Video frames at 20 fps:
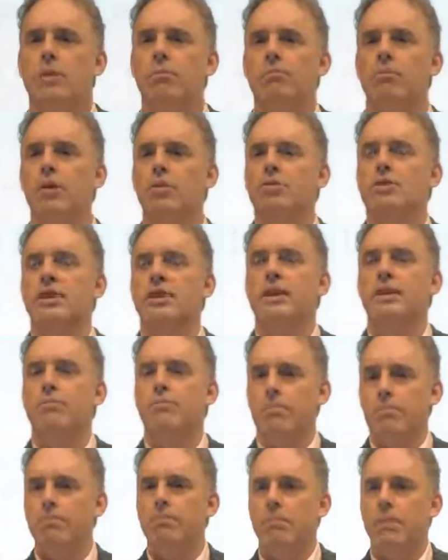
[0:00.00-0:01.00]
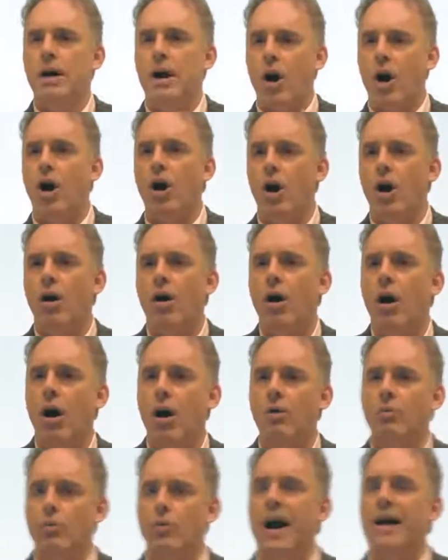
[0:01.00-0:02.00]
mostly
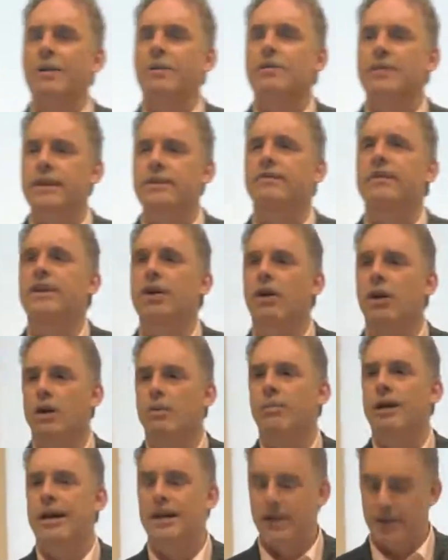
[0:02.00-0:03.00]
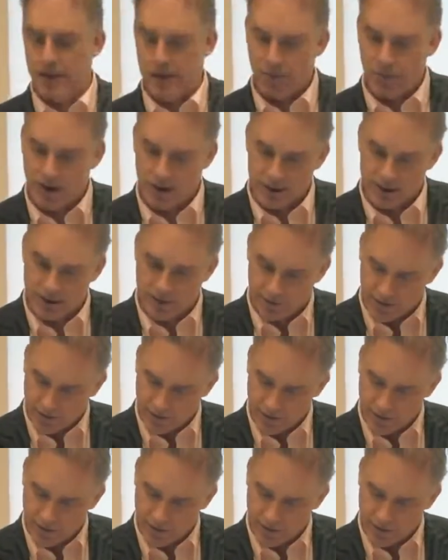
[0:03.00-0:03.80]
relatively automated and relatively